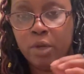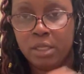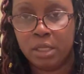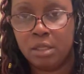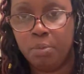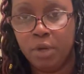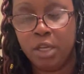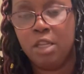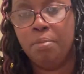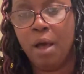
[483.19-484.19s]
which is put
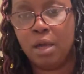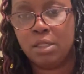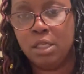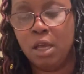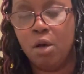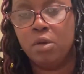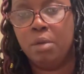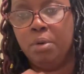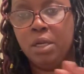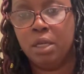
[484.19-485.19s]
the epoxy on
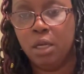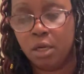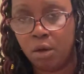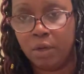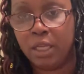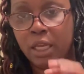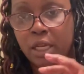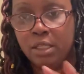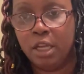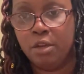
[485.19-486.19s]
and put the glitter on again
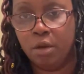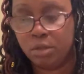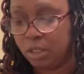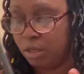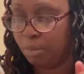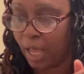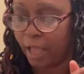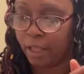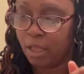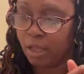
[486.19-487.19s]
until you don't see the black.